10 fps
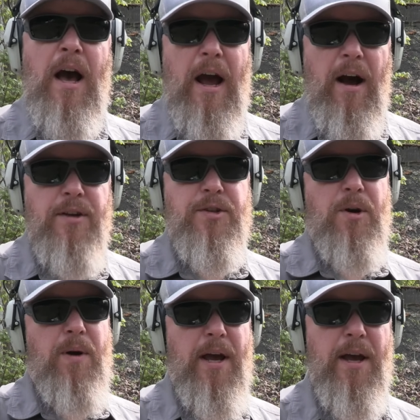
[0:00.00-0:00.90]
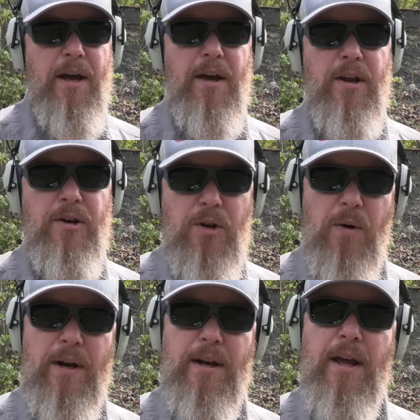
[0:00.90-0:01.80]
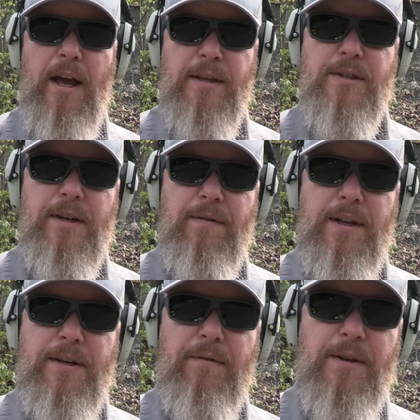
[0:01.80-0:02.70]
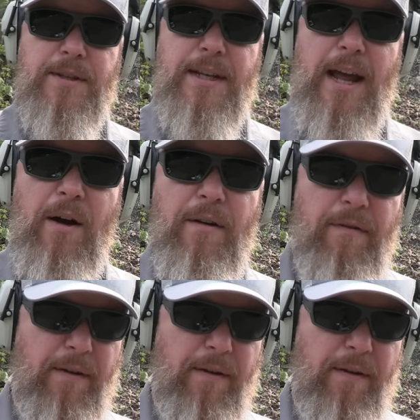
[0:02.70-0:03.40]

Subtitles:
I also noted a significant difference in how it